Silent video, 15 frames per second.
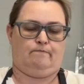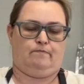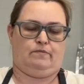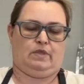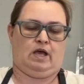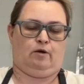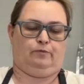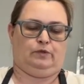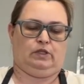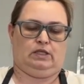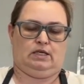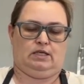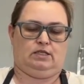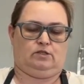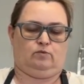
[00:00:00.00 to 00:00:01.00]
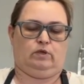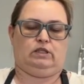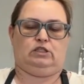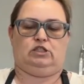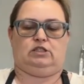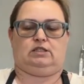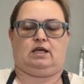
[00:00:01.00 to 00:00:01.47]
help the ladies with
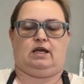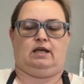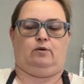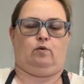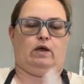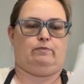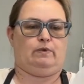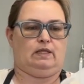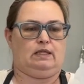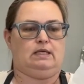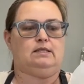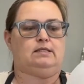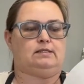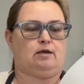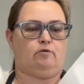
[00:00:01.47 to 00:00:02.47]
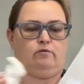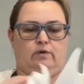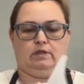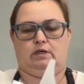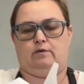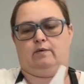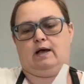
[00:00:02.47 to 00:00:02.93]
just kind of wiping these out
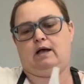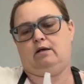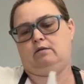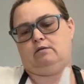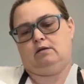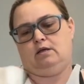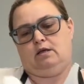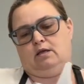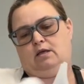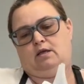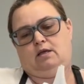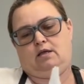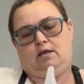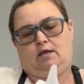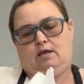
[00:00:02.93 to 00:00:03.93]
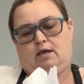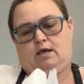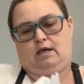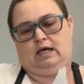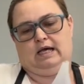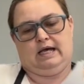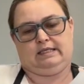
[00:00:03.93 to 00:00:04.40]
really well
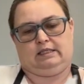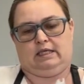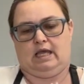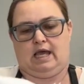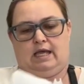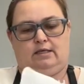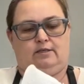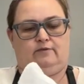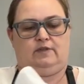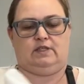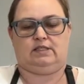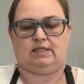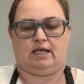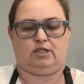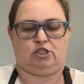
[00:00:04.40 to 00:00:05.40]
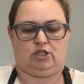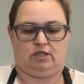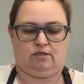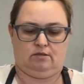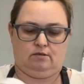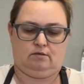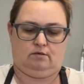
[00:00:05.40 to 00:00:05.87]
at the end of the session.